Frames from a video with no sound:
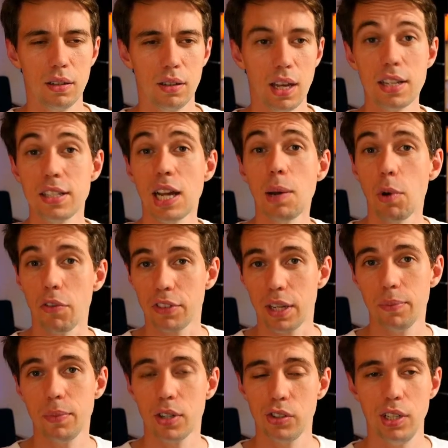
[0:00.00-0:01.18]
And some of
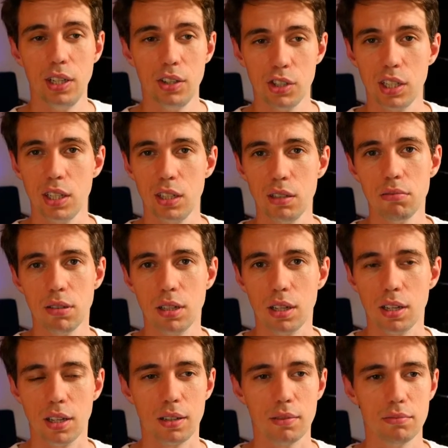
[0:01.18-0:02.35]
them are really, really,
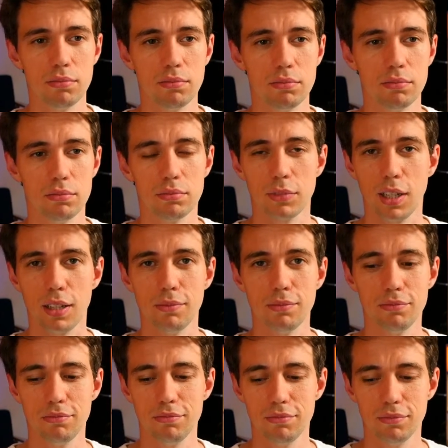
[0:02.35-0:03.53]
yeah,
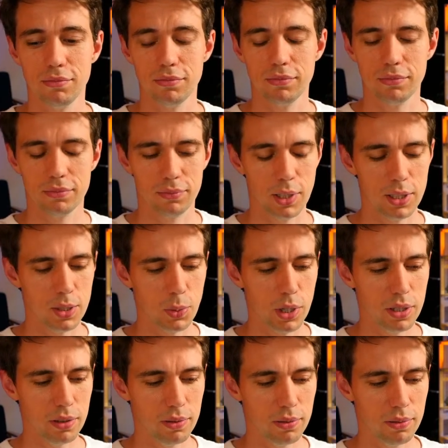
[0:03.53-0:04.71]
what's the word?